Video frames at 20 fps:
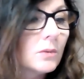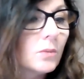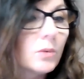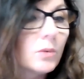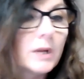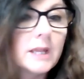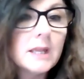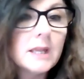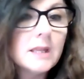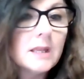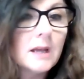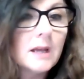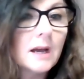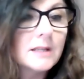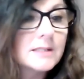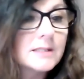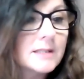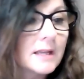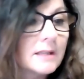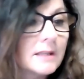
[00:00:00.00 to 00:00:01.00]
I
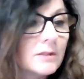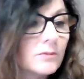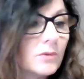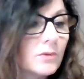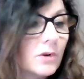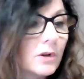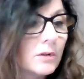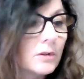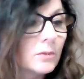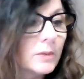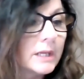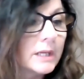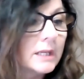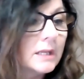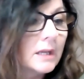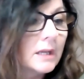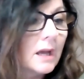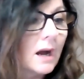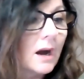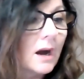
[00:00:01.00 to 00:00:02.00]
say the royal we,
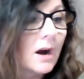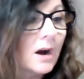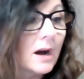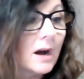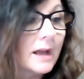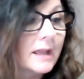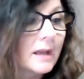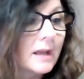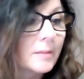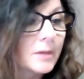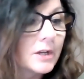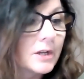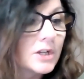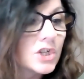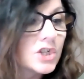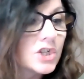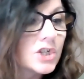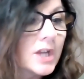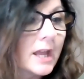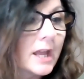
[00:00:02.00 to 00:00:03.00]
I am going to
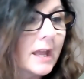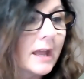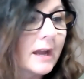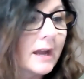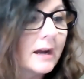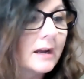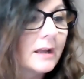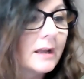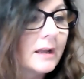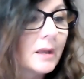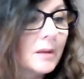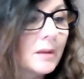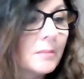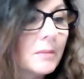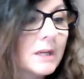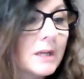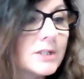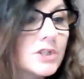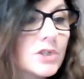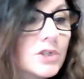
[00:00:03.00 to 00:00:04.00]
share
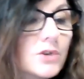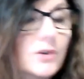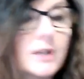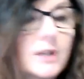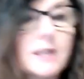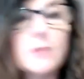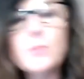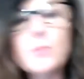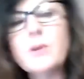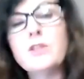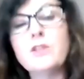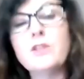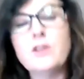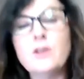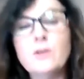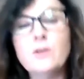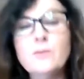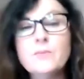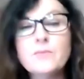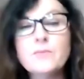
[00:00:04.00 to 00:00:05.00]
my screen with
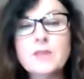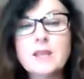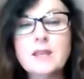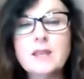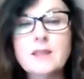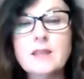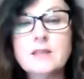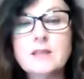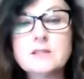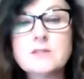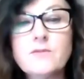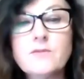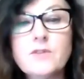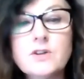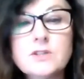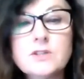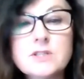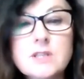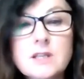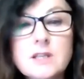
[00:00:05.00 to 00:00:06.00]
you. That's the
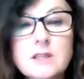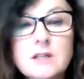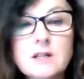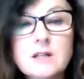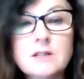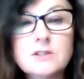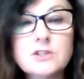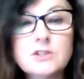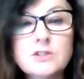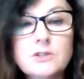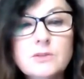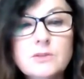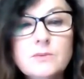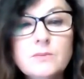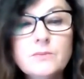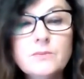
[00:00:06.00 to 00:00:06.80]
first thing that I'll do.